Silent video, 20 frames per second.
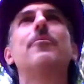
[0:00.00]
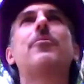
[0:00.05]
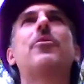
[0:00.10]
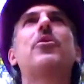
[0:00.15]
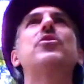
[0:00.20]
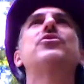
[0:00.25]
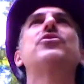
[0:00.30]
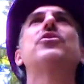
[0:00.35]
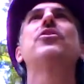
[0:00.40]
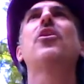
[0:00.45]

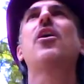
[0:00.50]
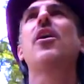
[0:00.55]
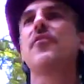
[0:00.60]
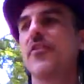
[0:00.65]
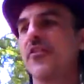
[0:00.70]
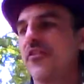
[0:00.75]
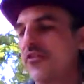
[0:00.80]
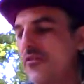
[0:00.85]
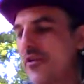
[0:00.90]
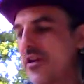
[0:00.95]
person off
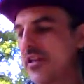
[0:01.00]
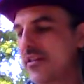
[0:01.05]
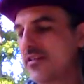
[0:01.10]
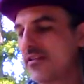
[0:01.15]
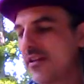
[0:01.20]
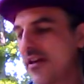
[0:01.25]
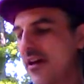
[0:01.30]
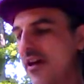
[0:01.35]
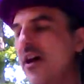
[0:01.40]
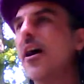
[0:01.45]
the streets
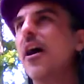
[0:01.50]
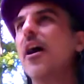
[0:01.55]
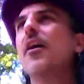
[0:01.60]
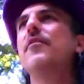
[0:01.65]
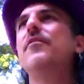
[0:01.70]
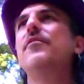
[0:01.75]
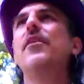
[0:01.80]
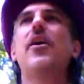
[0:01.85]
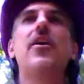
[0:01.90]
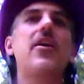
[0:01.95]
of
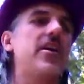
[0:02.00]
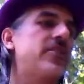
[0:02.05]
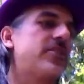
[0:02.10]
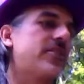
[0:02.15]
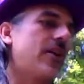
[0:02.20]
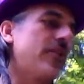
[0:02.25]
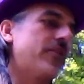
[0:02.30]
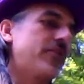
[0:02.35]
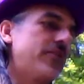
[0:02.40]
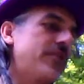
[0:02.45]
various
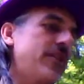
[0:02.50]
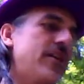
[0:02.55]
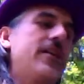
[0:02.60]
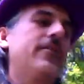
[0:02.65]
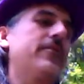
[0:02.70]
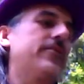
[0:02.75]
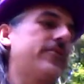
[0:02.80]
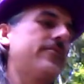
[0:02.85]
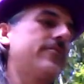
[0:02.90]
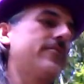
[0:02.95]
cultures? I
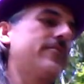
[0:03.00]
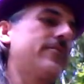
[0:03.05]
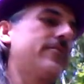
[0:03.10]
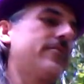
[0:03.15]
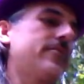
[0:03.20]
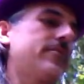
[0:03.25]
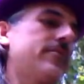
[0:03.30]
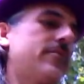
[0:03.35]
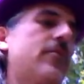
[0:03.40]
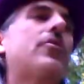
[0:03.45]
guess.
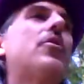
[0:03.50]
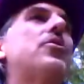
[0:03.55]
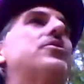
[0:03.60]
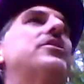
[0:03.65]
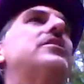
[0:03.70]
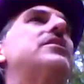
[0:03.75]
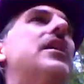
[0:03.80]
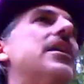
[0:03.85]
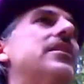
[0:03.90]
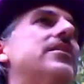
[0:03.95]
of course
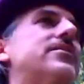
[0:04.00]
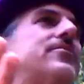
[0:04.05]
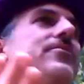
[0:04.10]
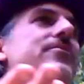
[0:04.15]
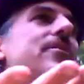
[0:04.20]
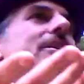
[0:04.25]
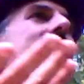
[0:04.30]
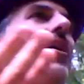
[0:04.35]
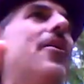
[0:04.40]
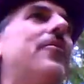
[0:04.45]
it does.
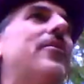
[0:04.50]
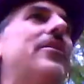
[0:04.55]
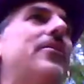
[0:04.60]
You know what?